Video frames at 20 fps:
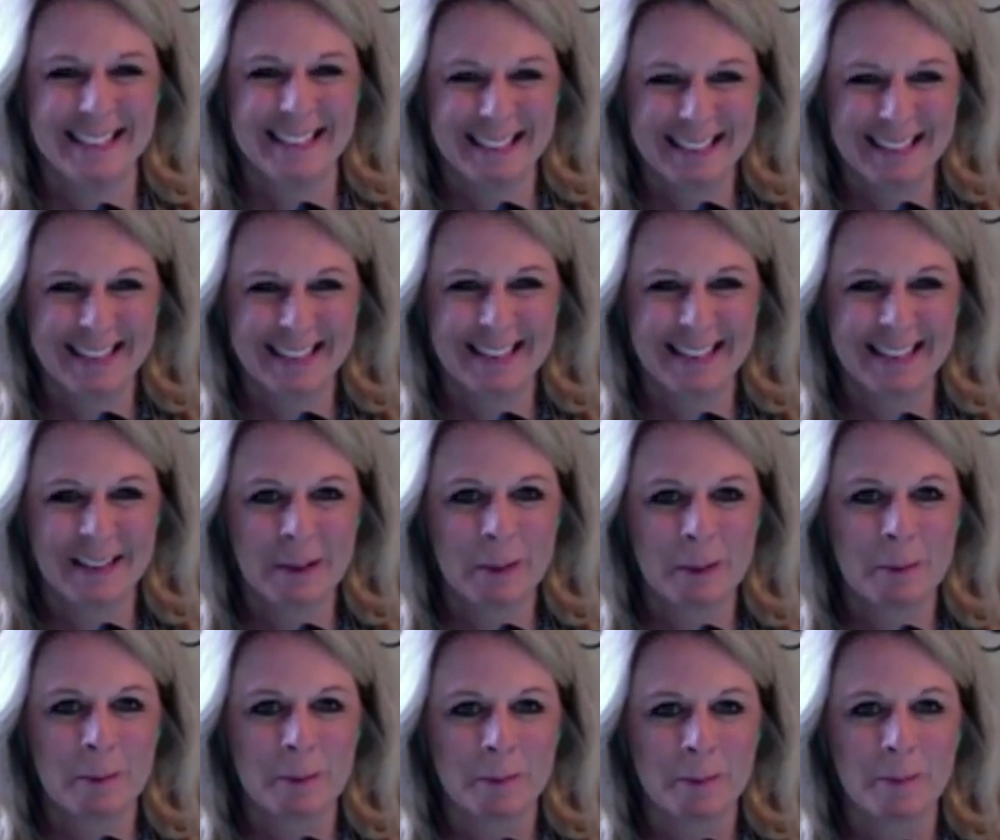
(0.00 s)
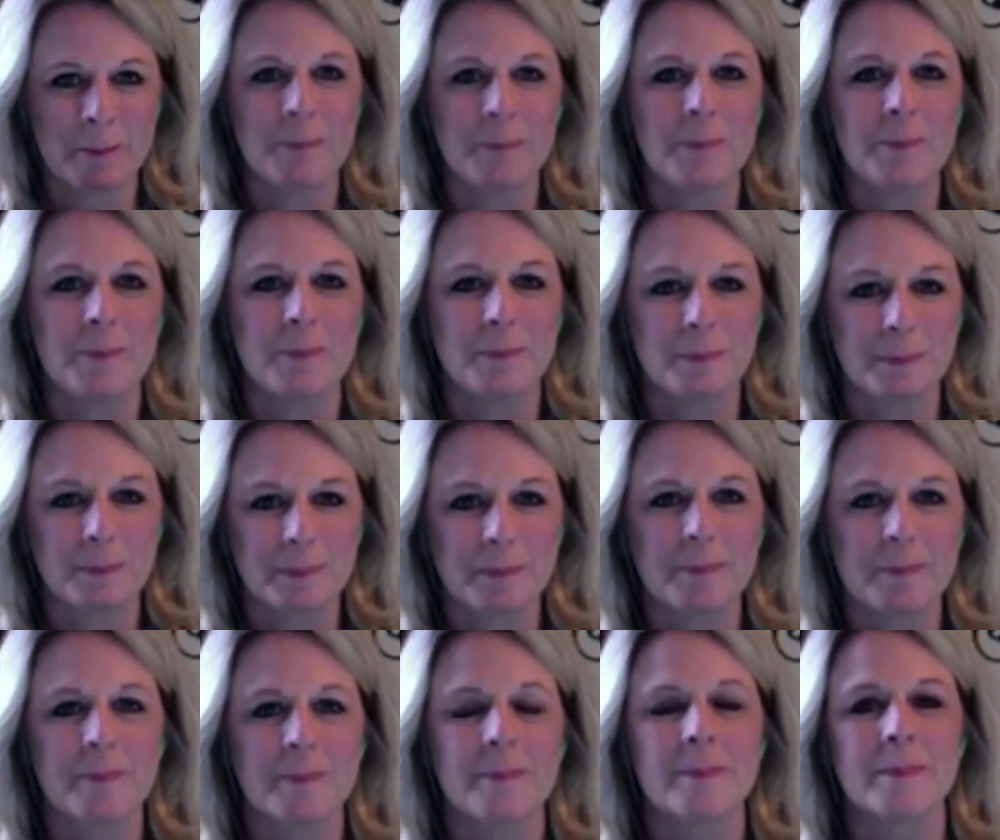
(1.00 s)

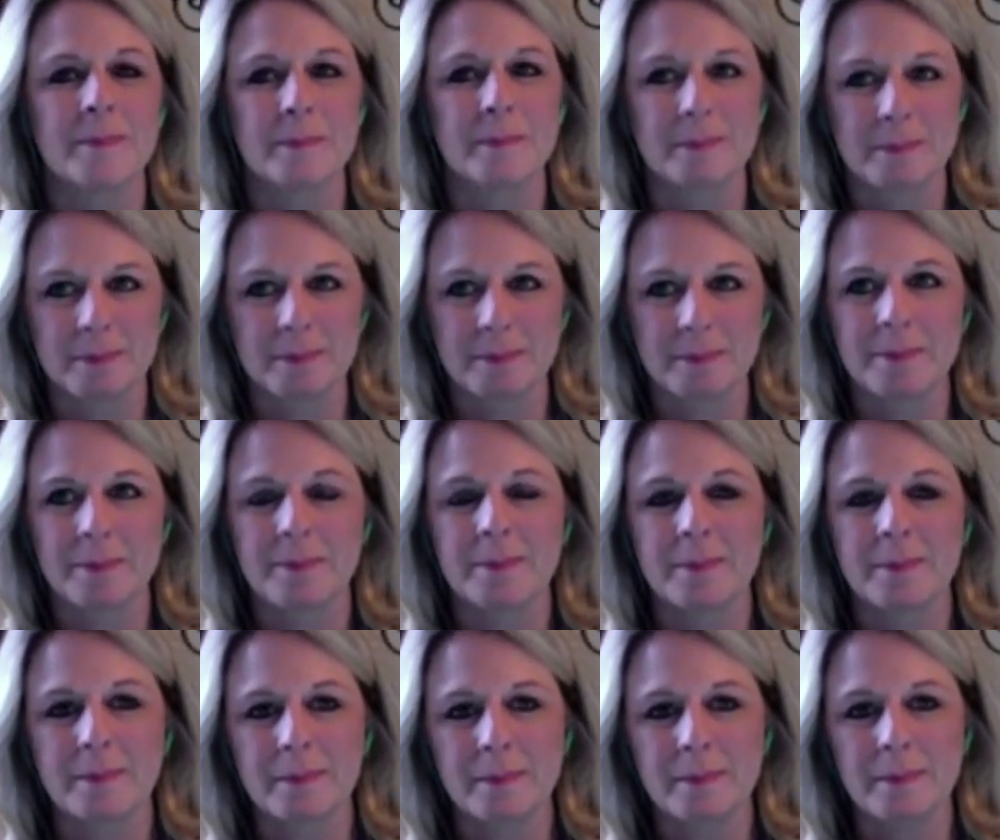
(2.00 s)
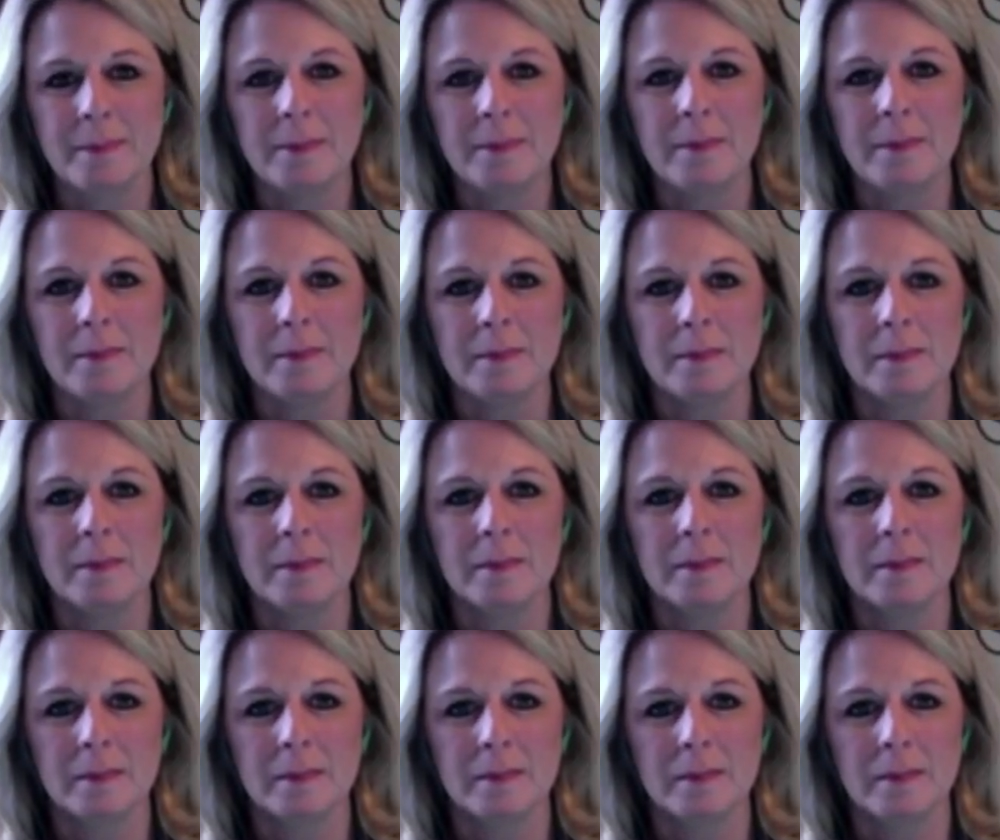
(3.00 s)

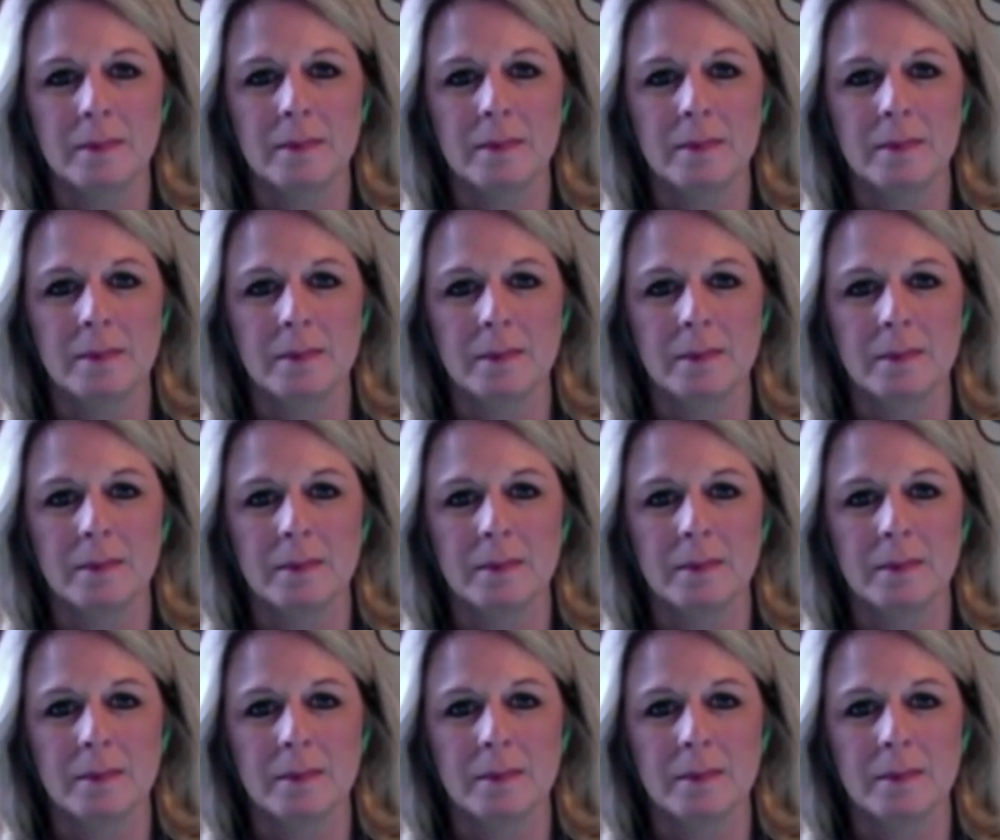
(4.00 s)
This person isn't speaking.